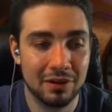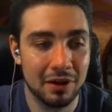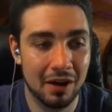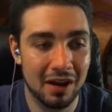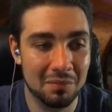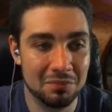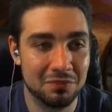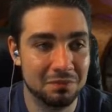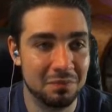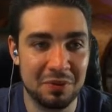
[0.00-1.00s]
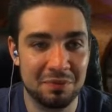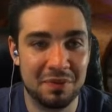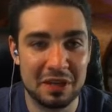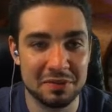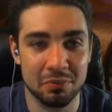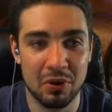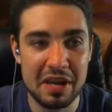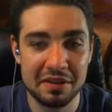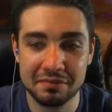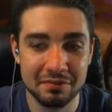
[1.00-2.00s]
when things
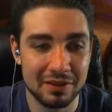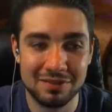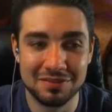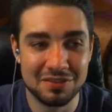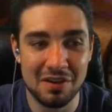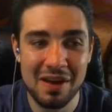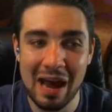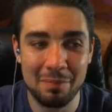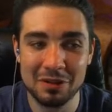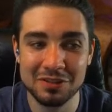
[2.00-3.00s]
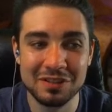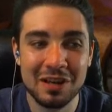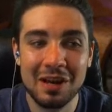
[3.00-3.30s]
break, like stuff happens.